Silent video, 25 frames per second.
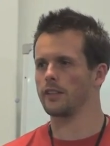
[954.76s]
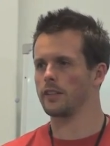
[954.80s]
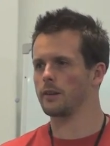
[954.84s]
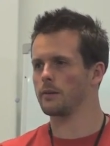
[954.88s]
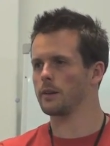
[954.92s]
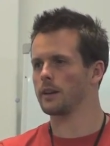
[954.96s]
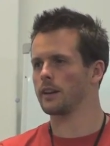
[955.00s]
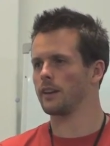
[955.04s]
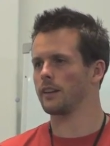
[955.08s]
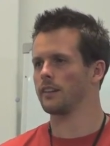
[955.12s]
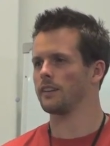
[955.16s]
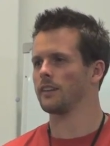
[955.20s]
Oh,
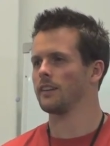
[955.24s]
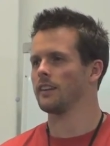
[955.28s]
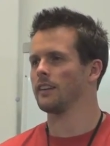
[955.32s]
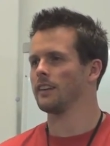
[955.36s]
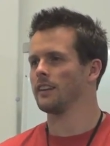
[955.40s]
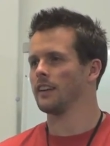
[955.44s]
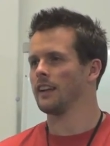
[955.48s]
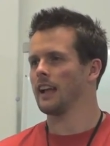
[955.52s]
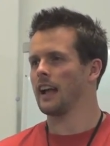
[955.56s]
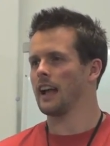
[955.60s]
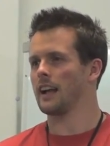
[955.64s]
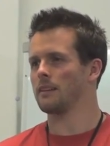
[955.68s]
there we go.
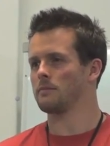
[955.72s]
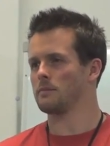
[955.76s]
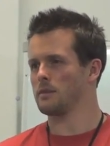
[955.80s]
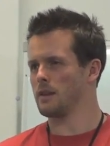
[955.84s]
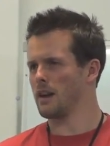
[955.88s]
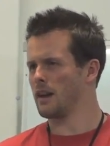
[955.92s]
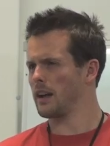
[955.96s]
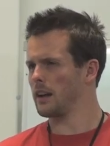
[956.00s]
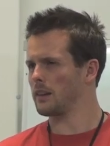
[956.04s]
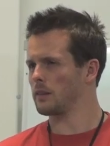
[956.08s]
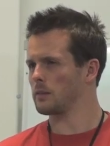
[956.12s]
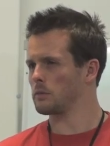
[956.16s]
Um,
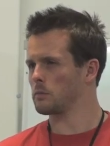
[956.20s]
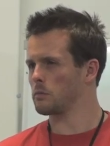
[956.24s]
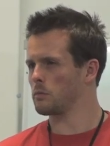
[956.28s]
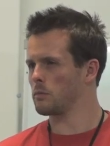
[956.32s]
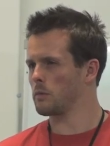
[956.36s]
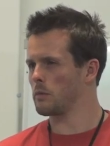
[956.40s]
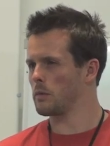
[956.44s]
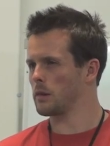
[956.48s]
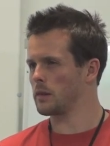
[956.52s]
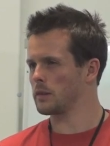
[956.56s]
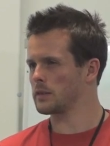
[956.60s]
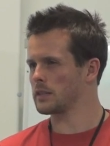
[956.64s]

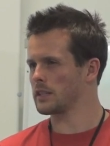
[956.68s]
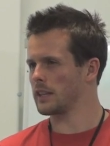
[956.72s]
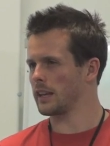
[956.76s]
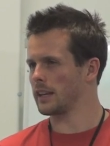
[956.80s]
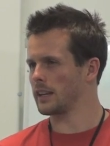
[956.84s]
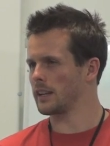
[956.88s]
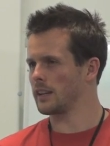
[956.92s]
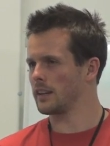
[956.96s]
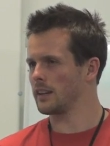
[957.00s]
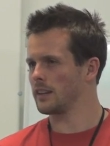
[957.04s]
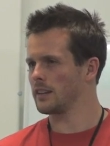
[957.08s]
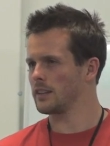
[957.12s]
it's
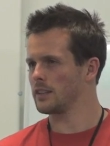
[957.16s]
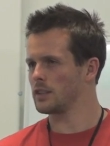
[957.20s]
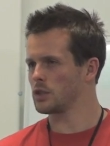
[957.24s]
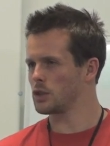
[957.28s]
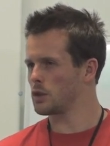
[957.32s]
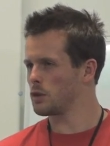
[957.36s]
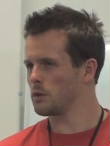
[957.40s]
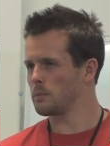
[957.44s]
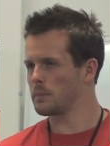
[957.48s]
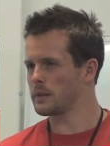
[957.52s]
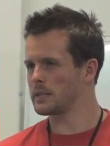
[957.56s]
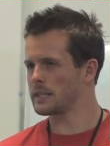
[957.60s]
like
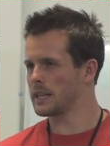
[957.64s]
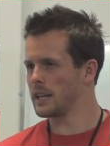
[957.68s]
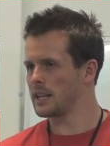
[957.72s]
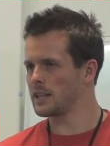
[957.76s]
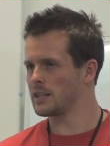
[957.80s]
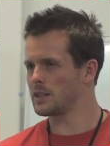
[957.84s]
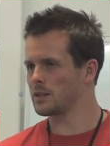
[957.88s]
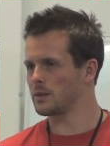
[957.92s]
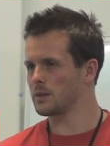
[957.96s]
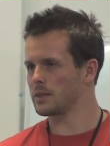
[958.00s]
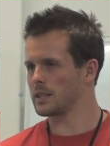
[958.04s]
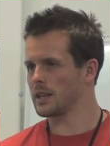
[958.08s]

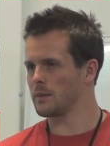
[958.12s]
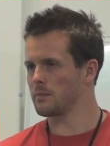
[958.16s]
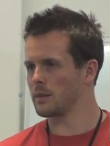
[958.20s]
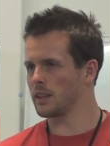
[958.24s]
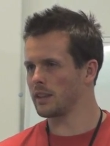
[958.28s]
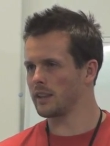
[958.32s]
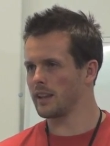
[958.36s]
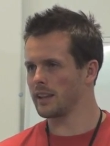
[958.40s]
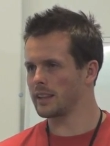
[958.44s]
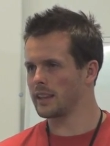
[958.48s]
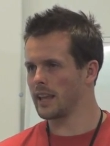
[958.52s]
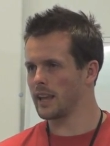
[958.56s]
2% or
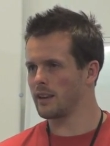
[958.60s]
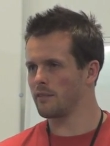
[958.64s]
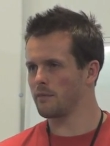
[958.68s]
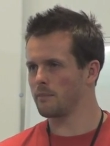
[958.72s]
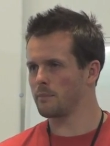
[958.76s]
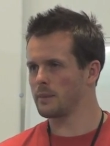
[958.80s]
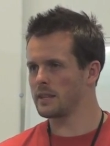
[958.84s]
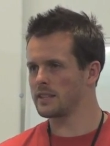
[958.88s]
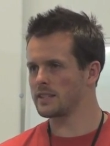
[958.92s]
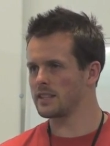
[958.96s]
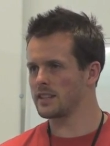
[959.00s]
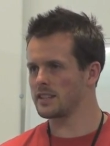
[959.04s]
something like that
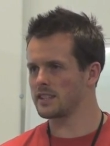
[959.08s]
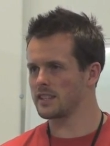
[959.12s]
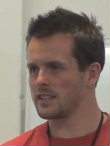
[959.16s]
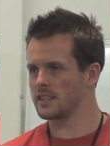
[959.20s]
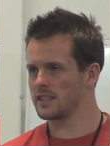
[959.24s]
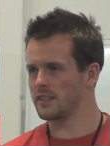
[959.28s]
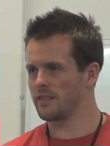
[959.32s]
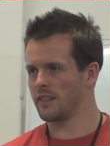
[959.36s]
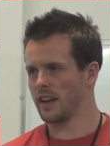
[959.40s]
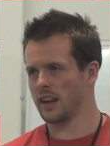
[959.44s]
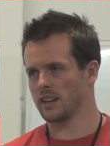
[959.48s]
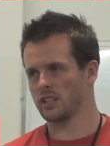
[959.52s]
of
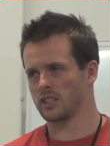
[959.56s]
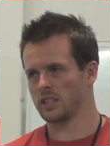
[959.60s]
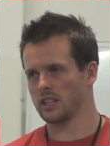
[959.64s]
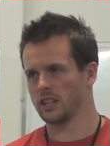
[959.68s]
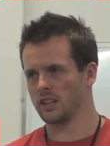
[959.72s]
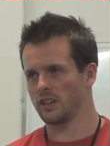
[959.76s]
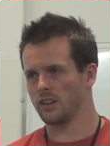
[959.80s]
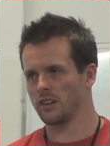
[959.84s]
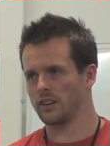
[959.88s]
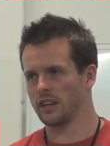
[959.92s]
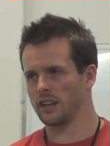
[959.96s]
businesses have actually